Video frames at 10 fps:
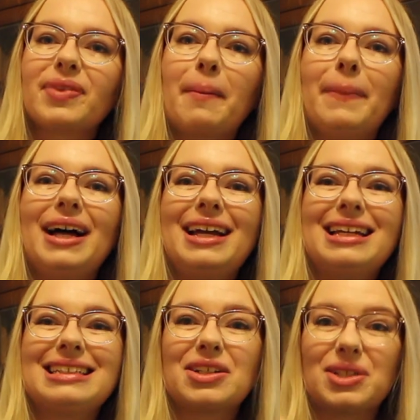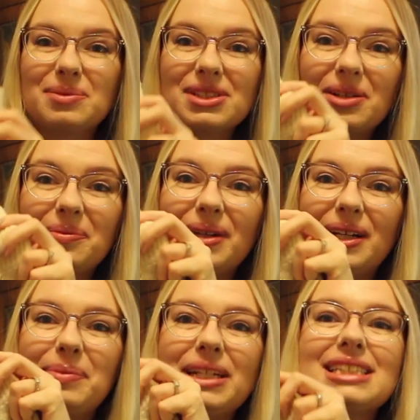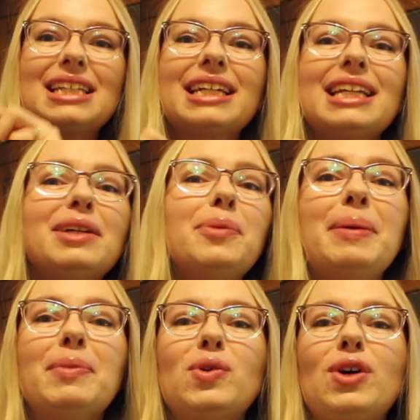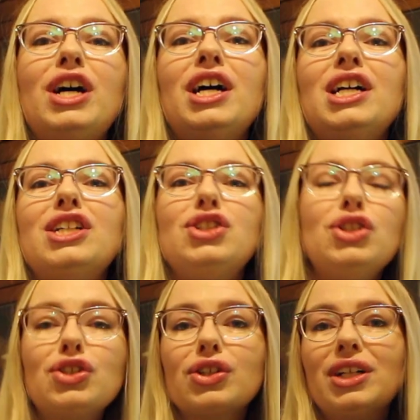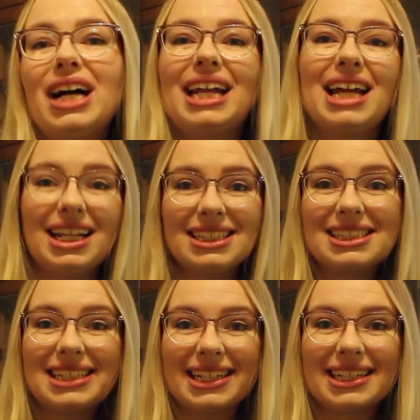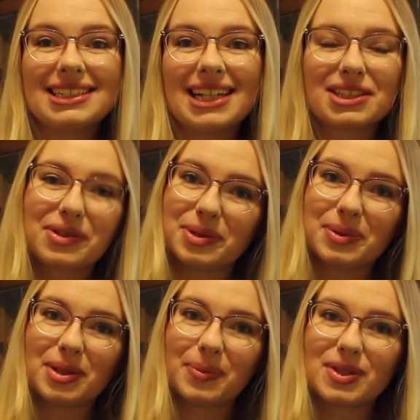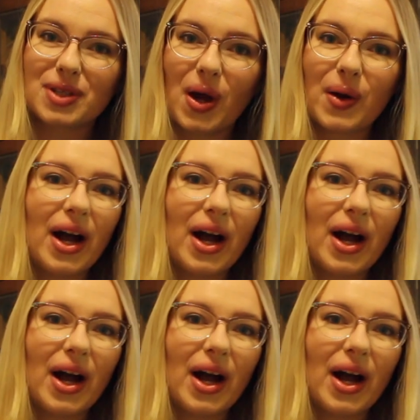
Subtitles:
But it is a Christmas jumper, but it's like a little bit more neutral and understated as Christmas jumpers go.